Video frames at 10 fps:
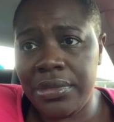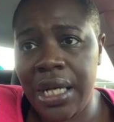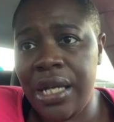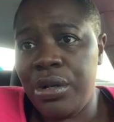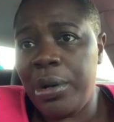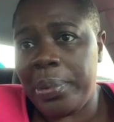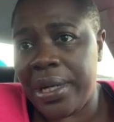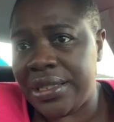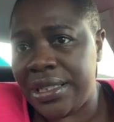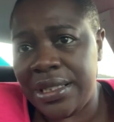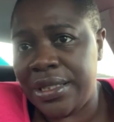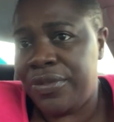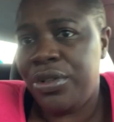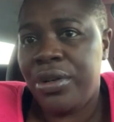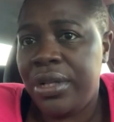How you going to process it
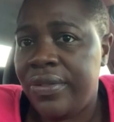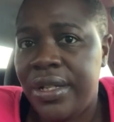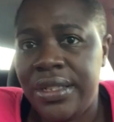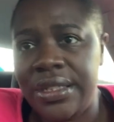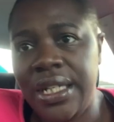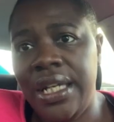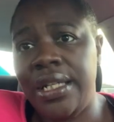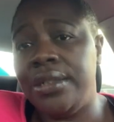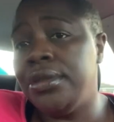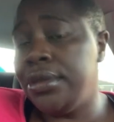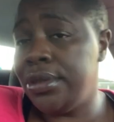if you don't even understand,